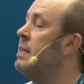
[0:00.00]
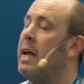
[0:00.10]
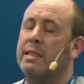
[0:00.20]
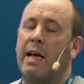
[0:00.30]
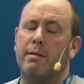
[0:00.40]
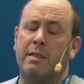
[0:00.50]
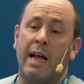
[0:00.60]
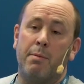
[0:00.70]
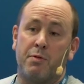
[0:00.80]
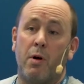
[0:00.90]
next
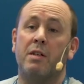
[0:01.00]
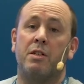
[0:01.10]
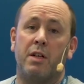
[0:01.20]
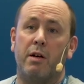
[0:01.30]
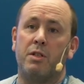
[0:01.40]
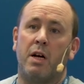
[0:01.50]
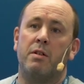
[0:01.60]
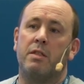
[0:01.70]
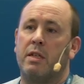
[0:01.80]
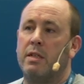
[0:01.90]
steps for us as Ozone,
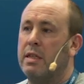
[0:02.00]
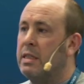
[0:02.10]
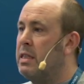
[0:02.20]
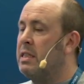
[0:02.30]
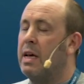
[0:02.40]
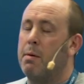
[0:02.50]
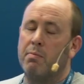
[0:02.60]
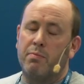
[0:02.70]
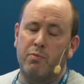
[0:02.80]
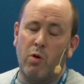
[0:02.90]
as the
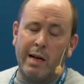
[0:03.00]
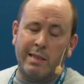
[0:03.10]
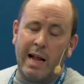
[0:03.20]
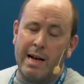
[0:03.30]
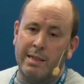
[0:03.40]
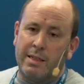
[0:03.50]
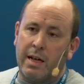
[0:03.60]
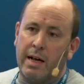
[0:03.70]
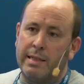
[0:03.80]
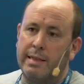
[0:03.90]
team writing standards
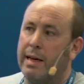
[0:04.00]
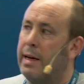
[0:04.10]
and